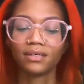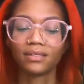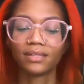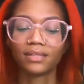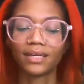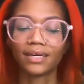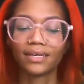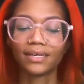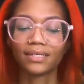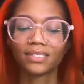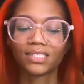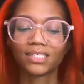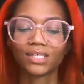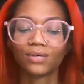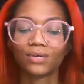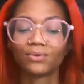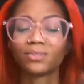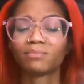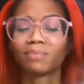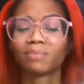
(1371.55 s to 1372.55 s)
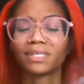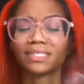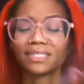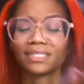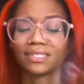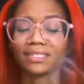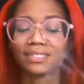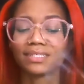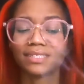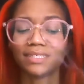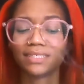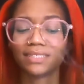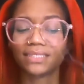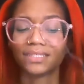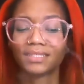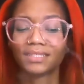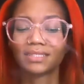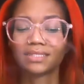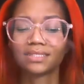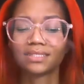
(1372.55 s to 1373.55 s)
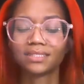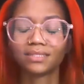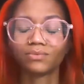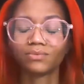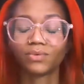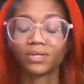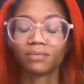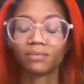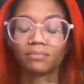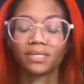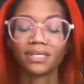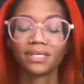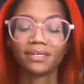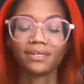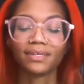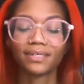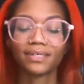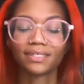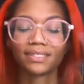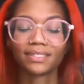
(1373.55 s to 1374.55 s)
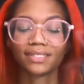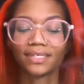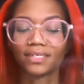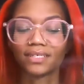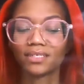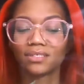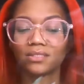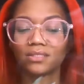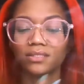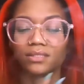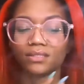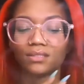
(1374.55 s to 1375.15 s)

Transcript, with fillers: Like, so it's basically what I'm getting is that